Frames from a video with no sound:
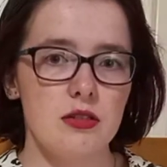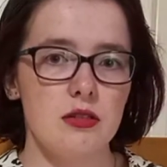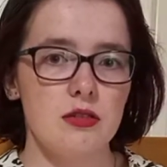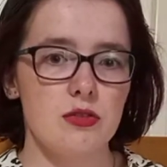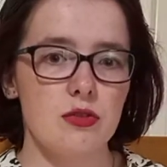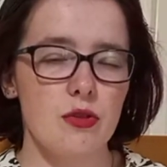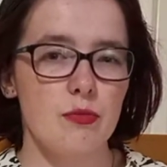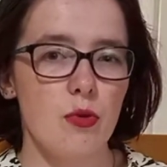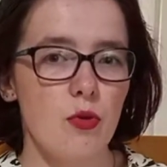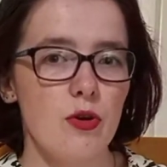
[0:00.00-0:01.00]
So the
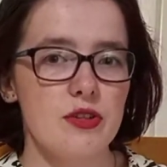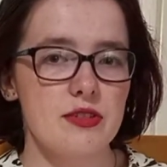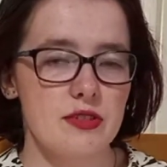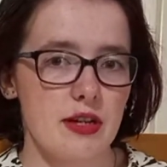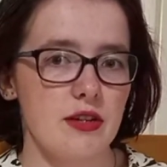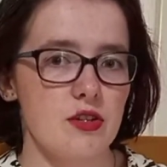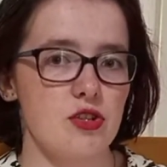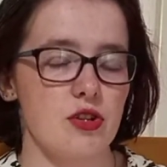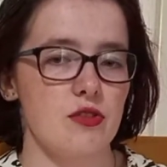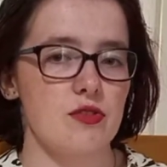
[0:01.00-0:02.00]
more
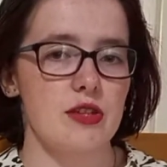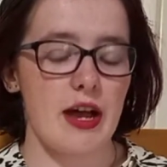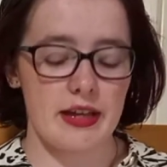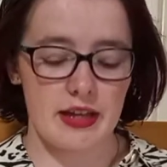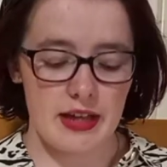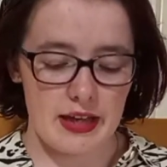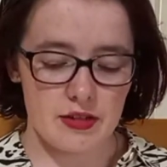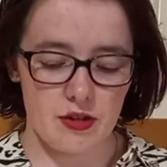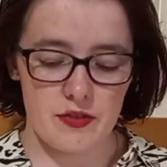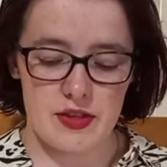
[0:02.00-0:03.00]
signatures I can get
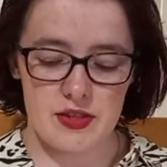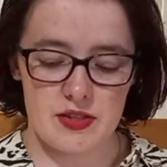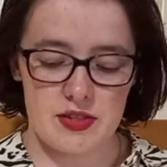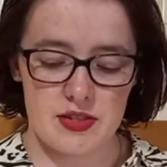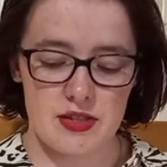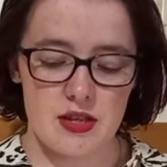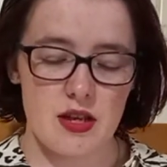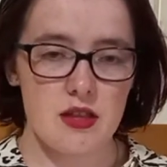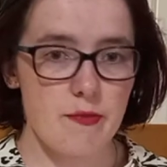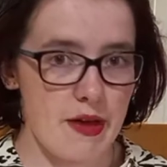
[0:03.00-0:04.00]
on this,
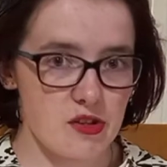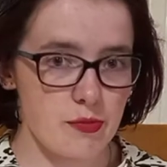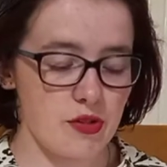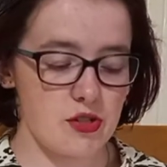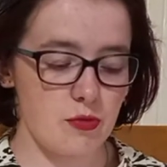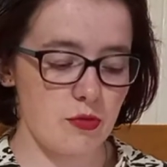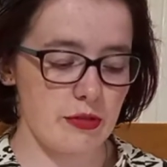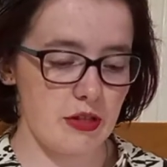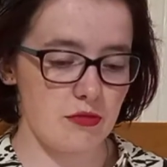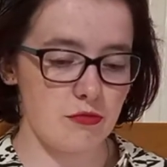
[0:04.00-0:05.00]
the better, because it will
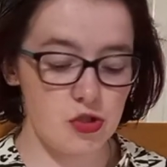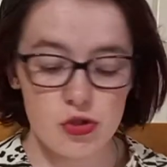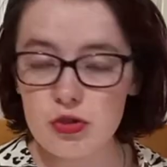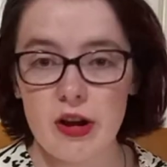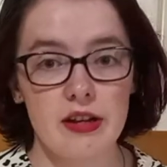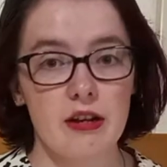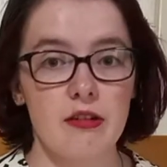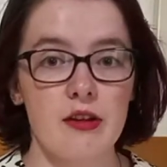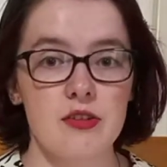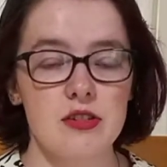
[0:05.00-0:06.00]
reduce crowding
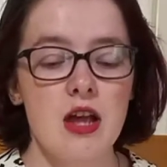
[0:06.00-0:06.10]
around it,